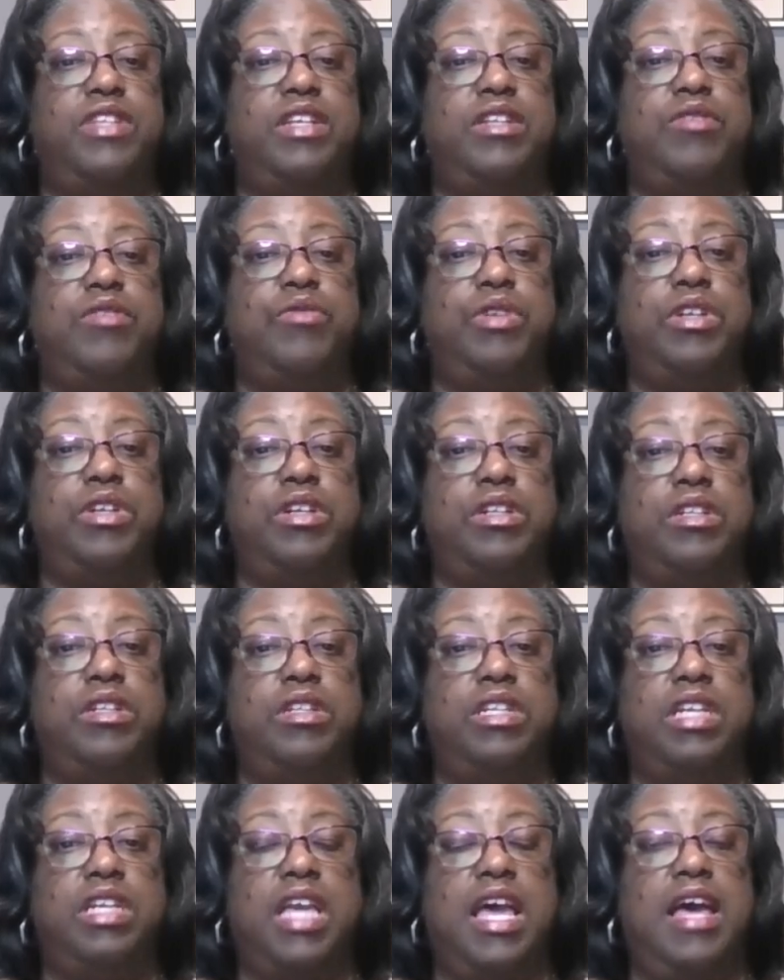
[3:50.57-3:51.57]
thing that we're going to
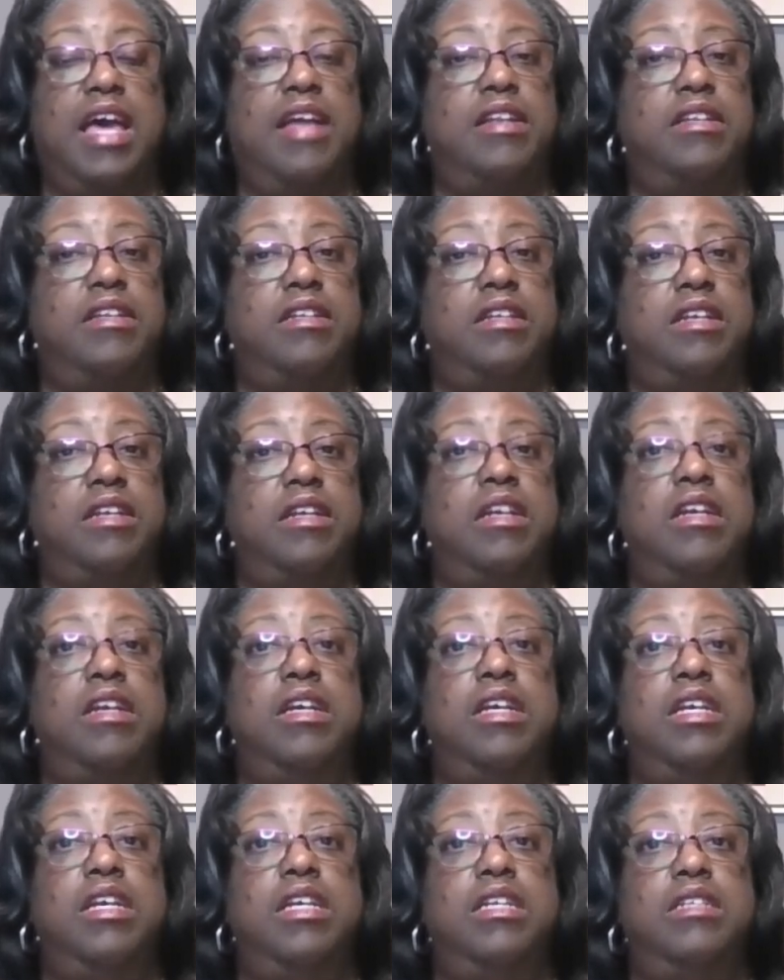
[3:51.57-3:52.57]
look
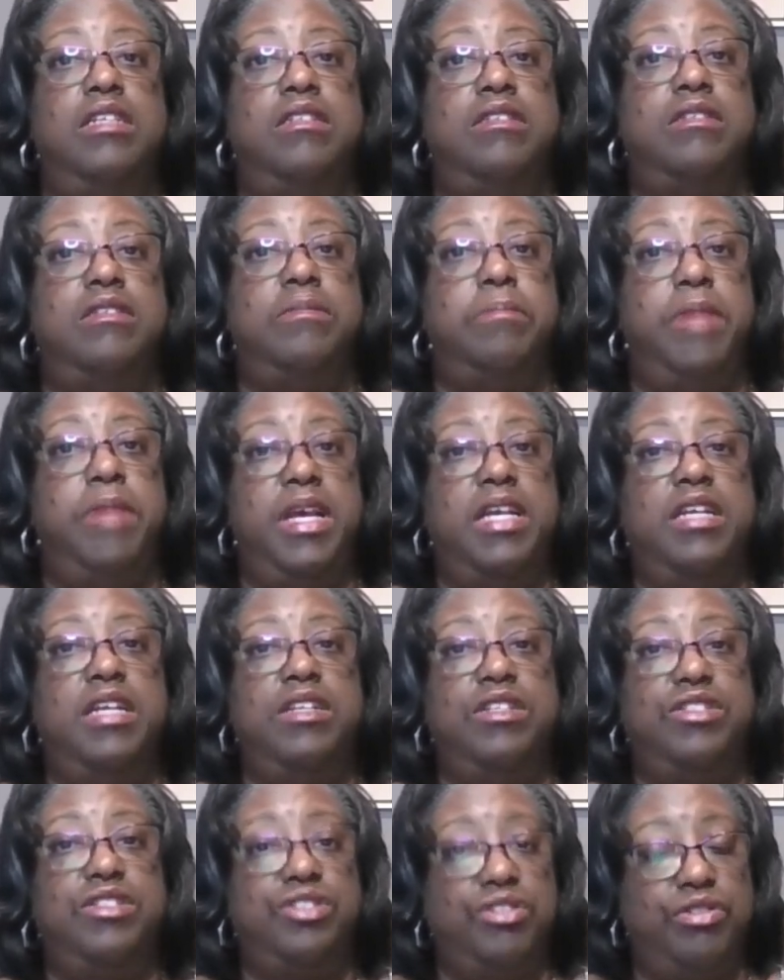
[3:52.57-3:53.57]
at is
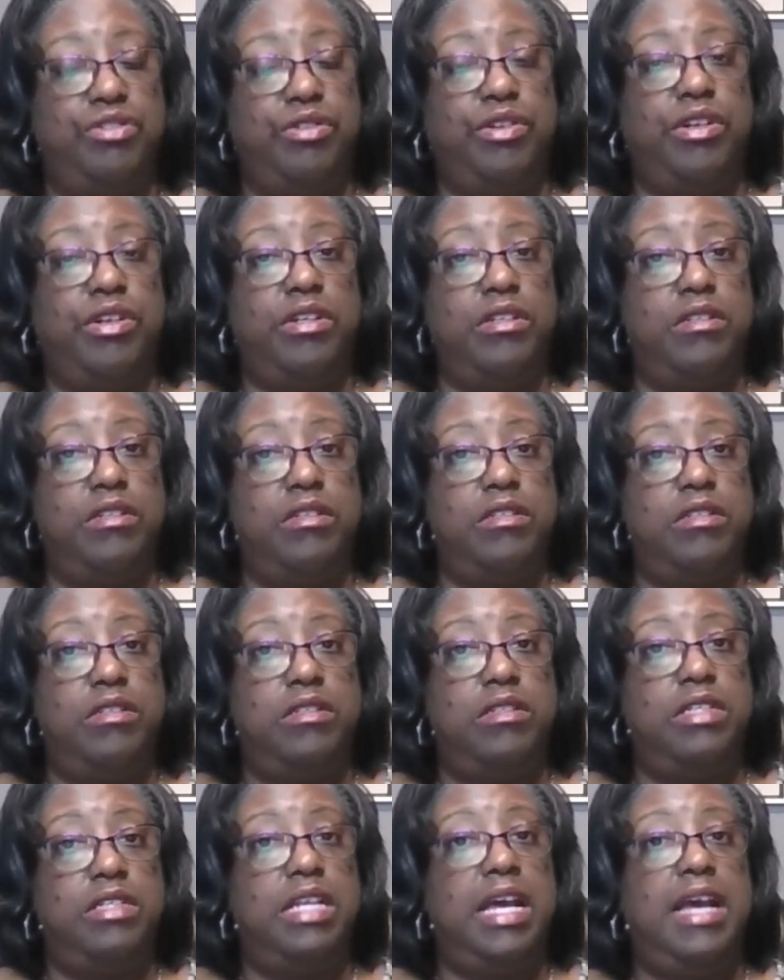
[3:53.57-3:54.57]
making sure
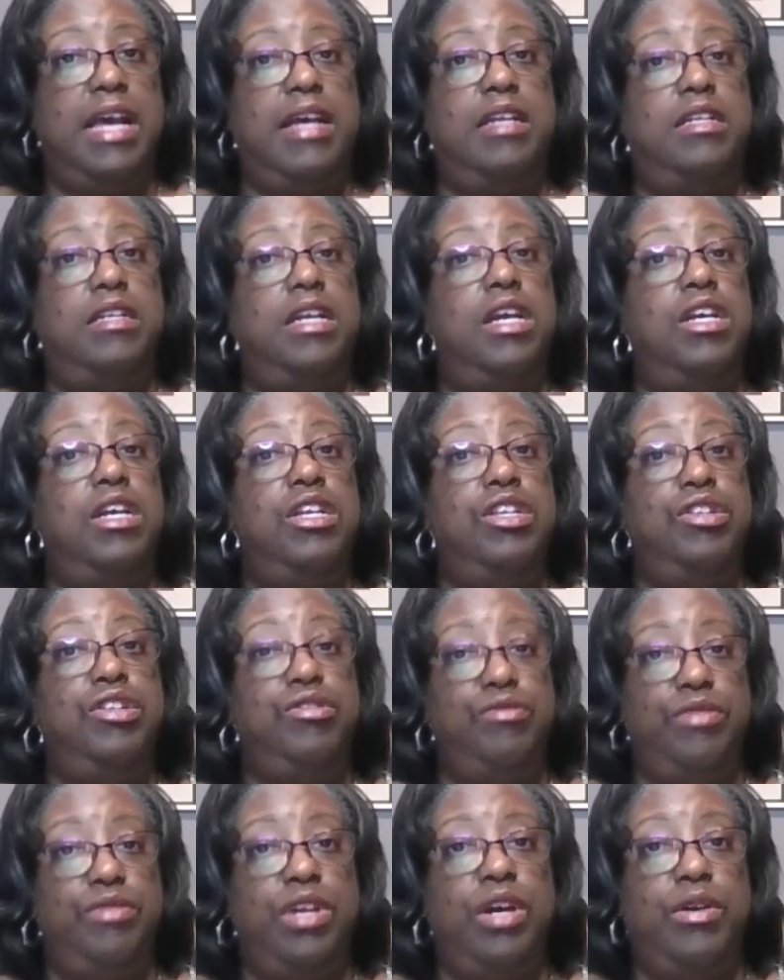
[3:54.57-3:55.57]
that
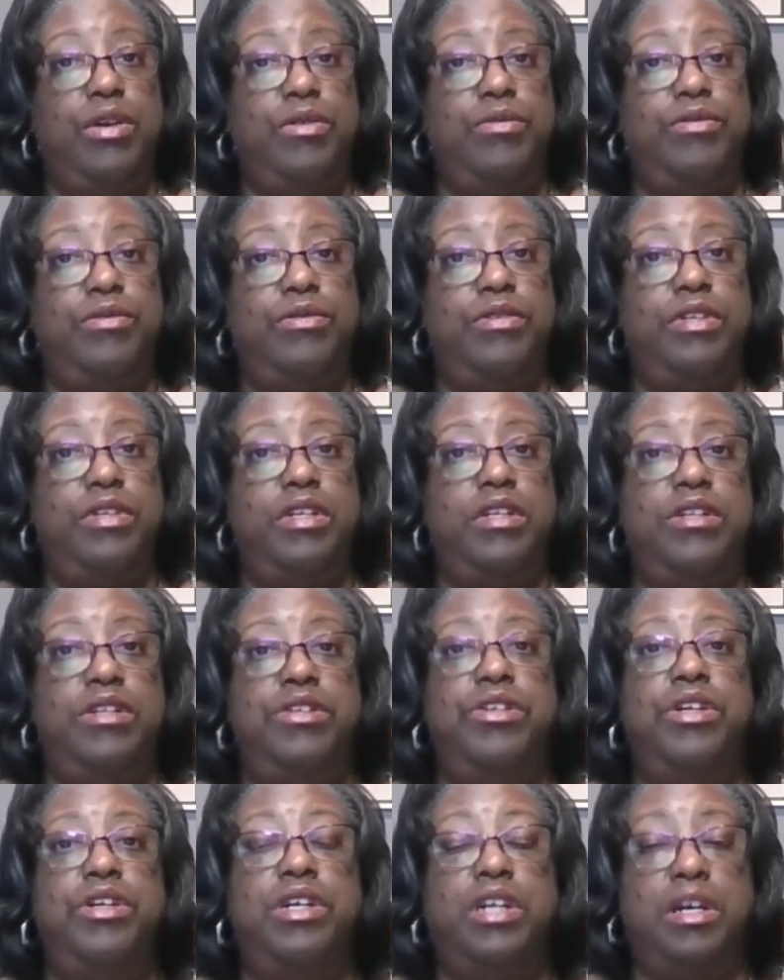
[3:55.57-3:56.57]
you know
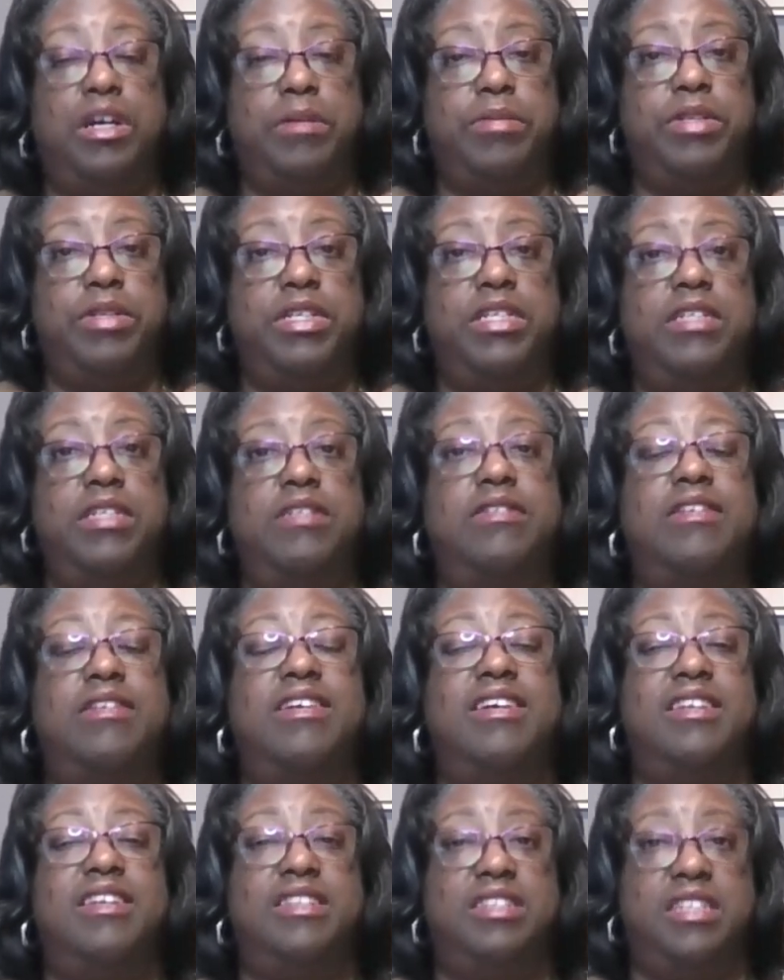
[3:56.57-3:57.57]
your company's
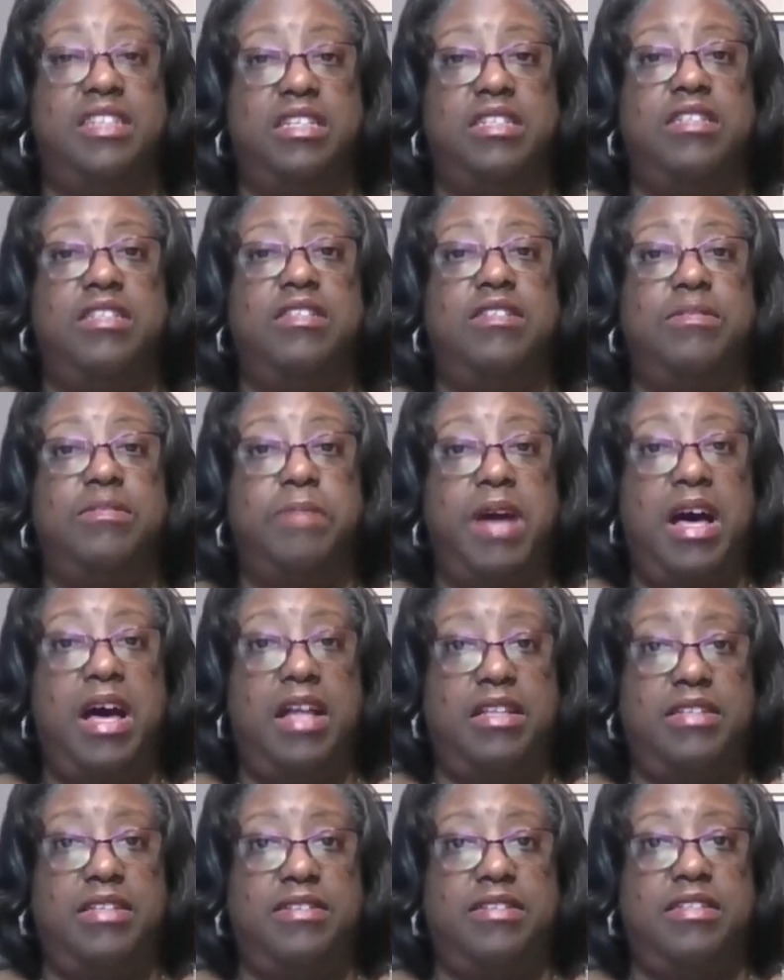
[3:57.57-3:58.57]
attendance
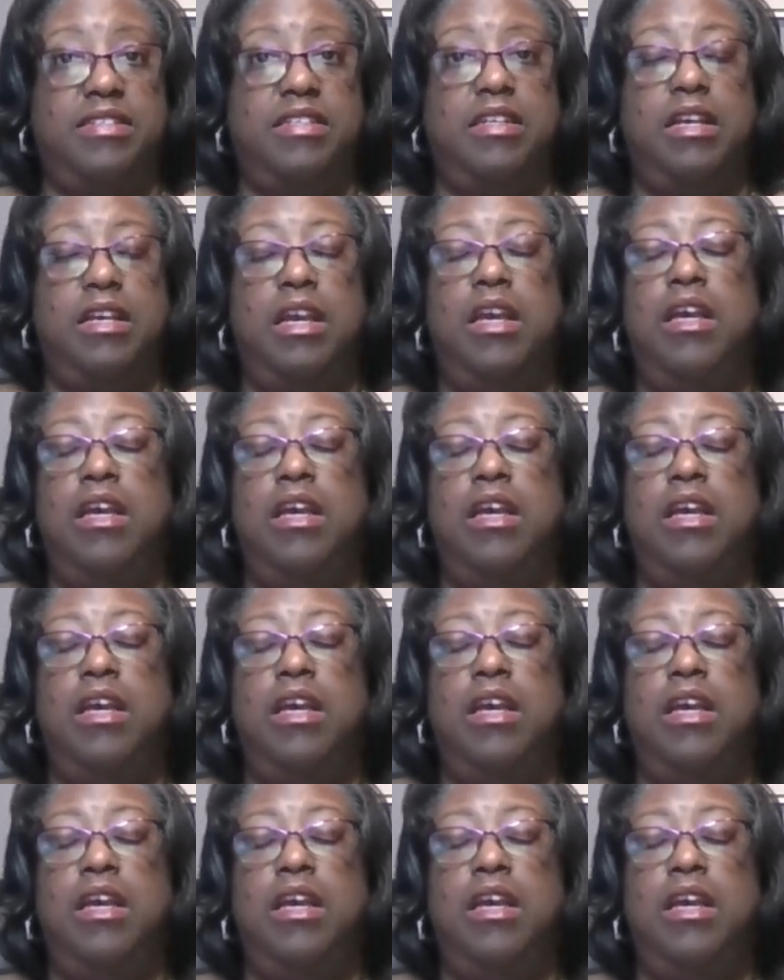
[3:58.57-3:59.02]
policy.